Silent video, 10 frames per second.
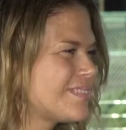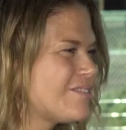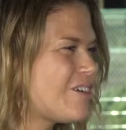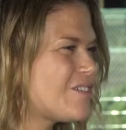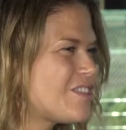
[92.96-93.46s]

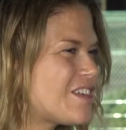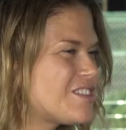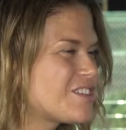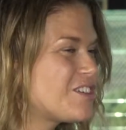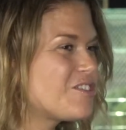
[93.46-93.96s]
Well,
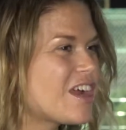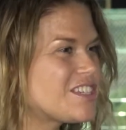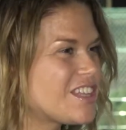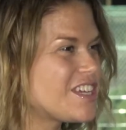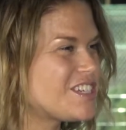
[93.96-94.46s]
that's,
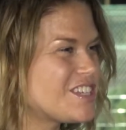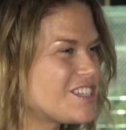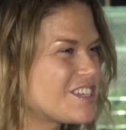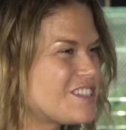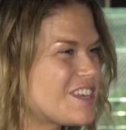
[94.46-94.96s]
congratulations,
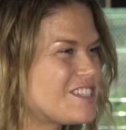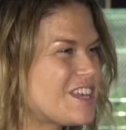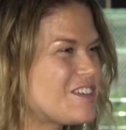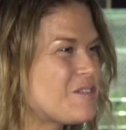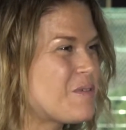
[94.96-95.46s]
because they
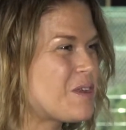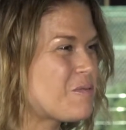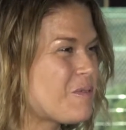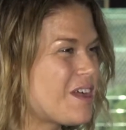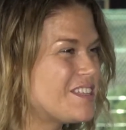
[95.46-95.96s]
say you
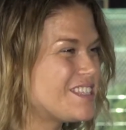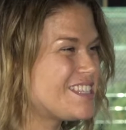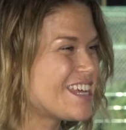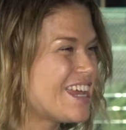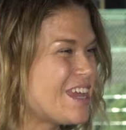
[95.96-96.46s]
win
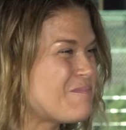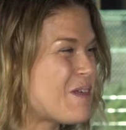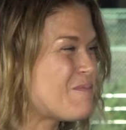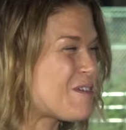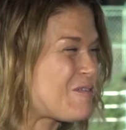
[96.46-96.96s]
once, it
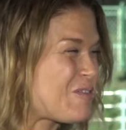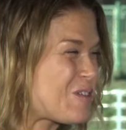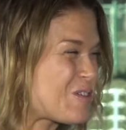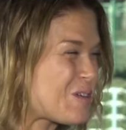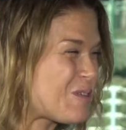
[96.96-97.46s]
may be a
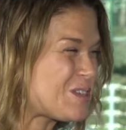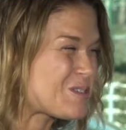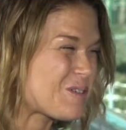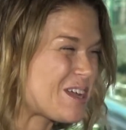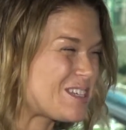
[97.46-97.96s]
fluke, you win
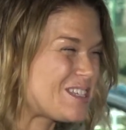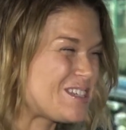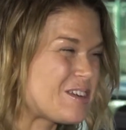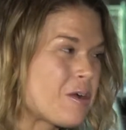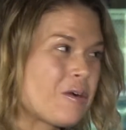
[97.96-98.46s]
twice,
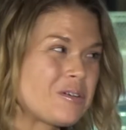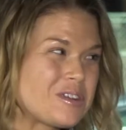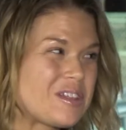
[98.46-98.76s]
you know, you're